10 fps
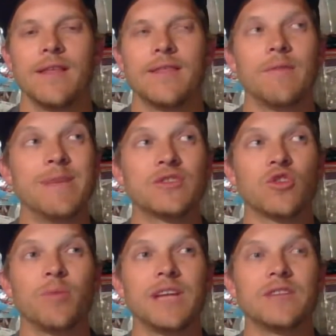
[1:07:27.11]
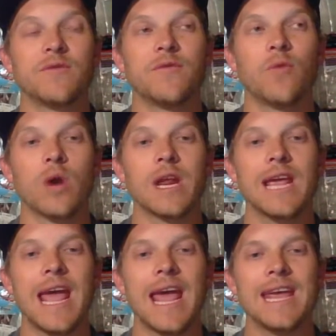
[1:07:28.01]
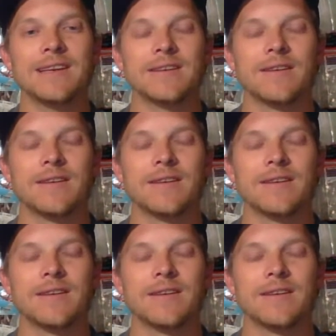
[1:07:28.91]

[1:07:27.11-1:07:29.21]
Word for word: The Missile Baits 48